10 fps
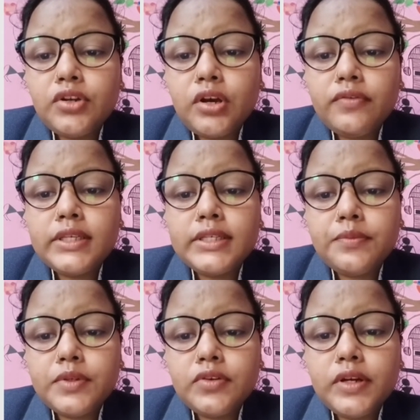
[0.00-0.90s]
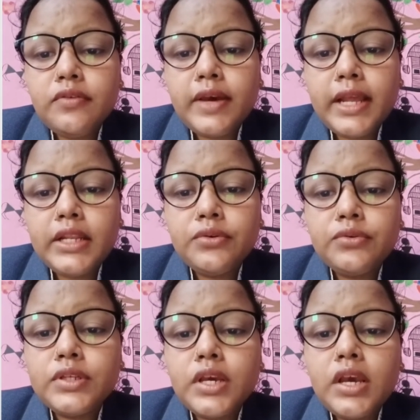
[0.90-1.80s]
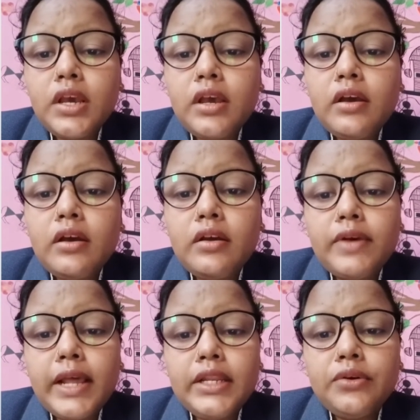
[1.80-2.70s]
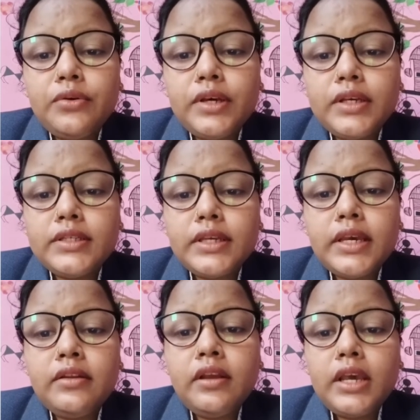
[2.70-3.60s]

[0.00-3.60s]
of the subsidiary value is in